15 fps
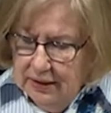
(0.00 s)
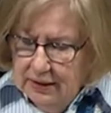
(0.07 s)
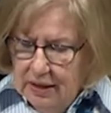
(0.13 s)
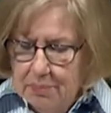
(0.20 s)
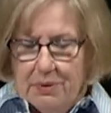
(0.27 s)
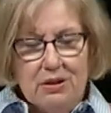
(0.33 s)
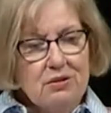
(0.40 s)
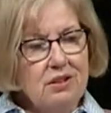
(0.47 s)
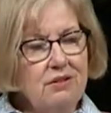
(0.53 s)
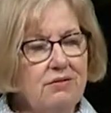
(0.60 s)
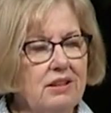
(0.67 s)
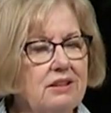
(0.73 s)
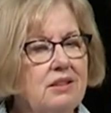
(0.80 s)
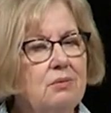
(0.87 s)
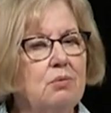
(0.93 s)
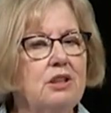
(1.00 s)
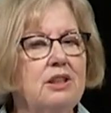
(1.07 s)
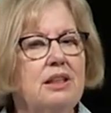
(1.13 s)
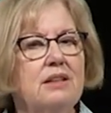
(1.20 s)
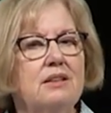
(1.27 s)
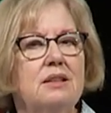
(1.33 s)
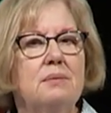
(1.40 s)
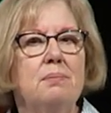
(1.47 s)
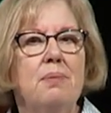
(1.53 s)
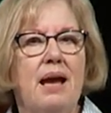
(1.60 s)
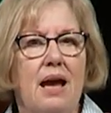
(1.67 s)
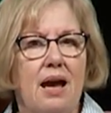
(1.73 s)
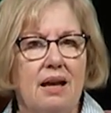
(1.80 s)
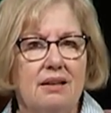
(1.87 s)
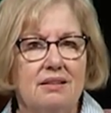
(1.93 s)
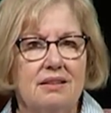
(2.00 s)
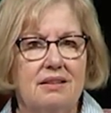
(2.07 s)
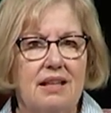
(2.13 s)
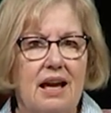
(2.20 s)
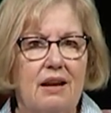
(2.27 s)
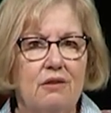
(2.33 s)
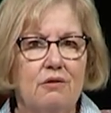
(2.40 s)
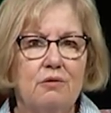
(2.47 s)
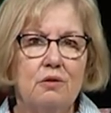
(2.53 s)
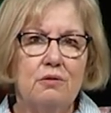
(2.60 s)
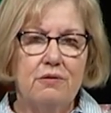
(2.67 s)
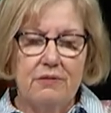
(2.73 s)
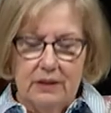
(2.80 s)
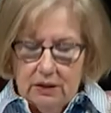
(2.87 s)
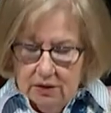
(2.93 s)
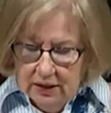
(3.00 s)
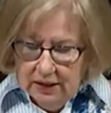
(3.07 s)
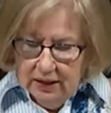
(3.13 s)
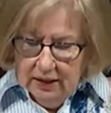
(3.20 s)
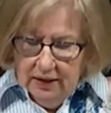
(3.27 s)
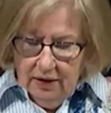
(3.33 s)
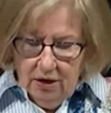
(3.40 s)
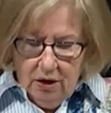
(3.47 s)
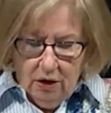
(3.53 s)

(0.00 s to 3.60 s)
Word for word: Now, most of us would expect that fulfilling